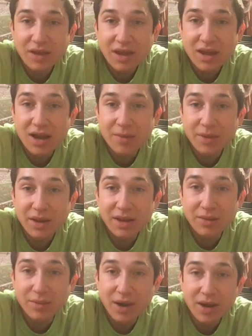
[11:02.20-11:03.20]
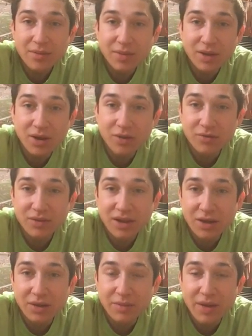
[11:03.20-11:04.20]
a comment in the bottom, and hopefully
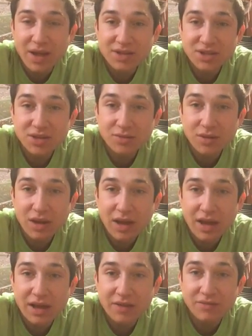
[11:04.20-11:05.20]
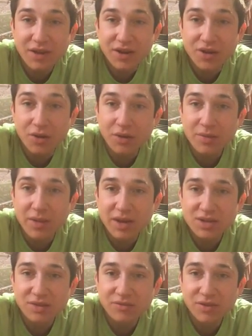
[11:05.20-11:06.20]
I'll get back to you. And if I don't get back
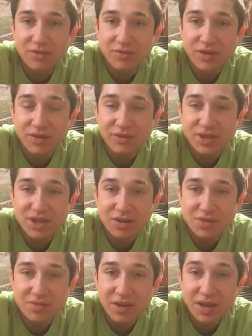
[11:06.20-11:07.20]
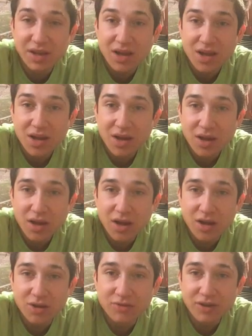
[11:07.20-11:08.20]
to you, feel free to reach out to me
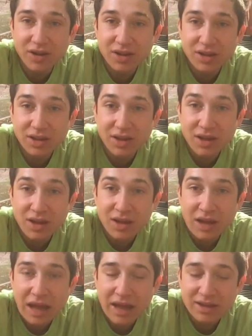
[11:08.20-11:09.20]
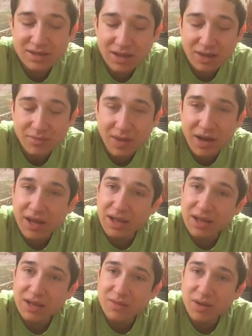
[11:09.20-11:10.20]
directly at my
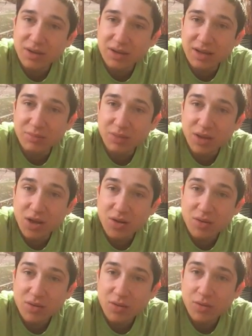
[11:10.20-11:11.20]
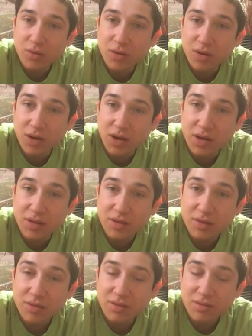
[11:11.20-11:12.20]
email link below, or
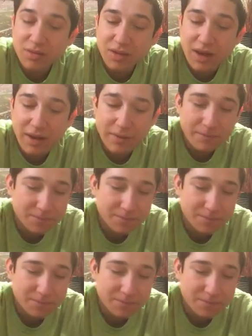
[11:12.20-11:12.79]
yeah.